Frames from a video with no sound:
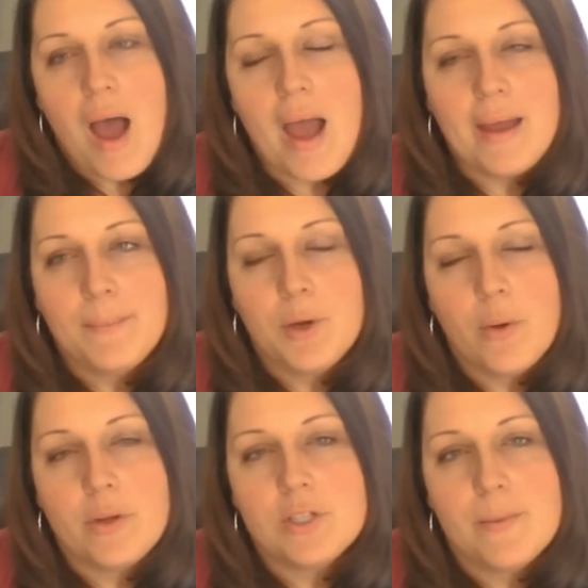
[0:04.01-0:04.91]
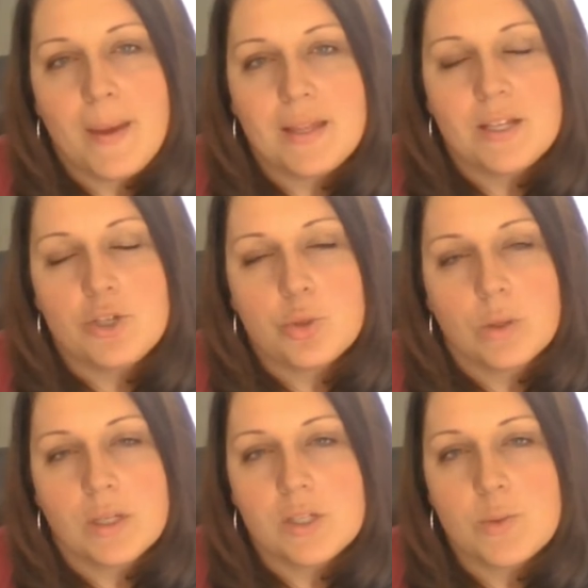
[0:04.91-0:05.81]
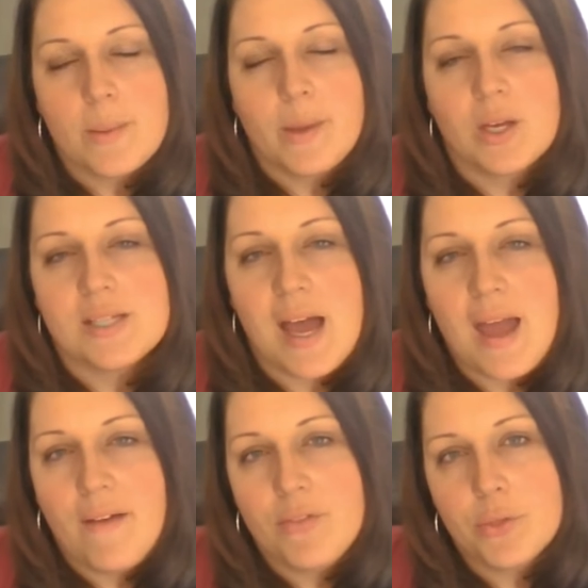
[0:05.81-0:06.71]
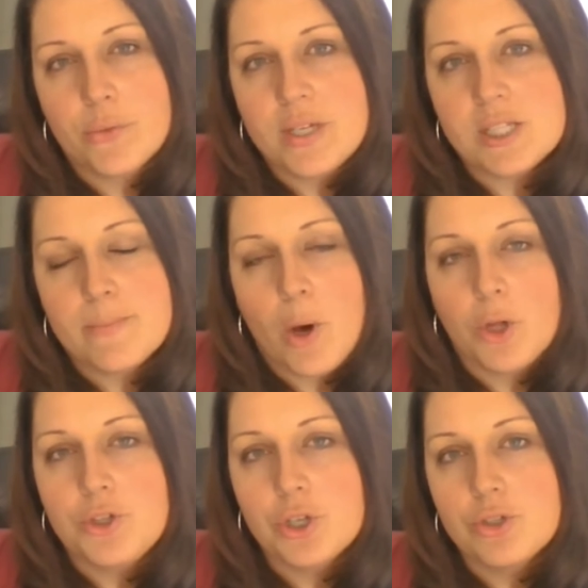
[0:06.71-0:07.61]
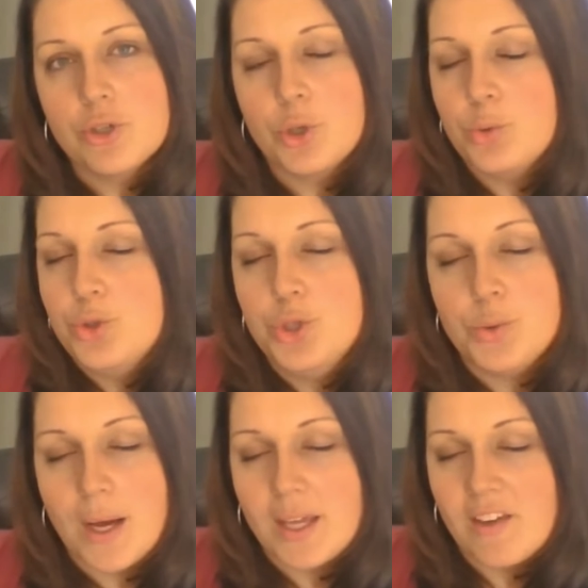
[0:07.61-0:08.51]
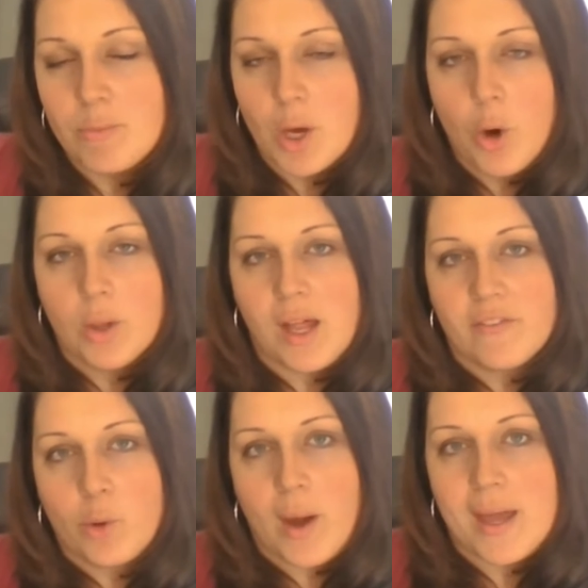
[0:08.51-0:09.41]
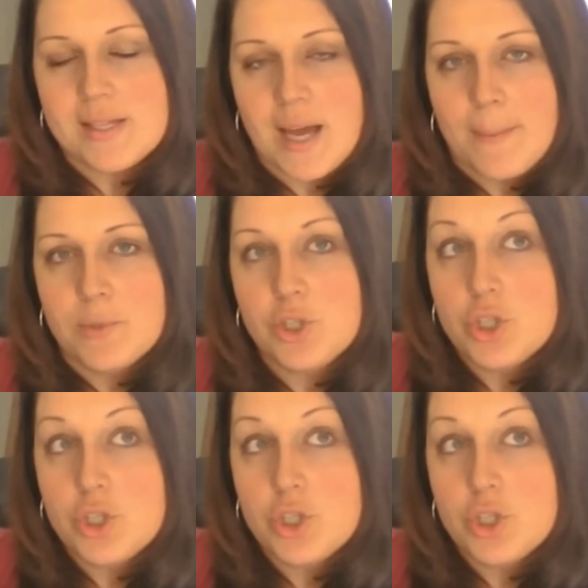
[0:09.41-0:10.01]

I am going to make this short and sweet because I have three small children who do not give me a whole lot of quiet time.